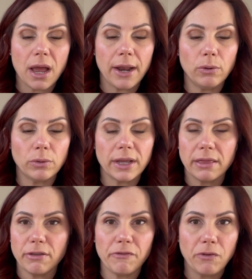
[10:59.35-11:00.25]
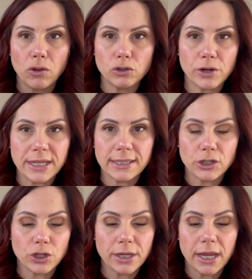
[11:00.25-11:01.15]
I don't get the full
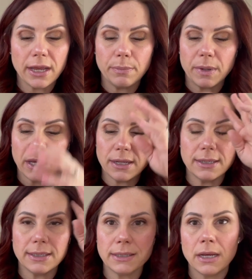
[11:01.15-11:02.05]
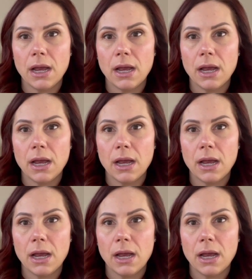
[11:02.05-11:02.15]
transition kit because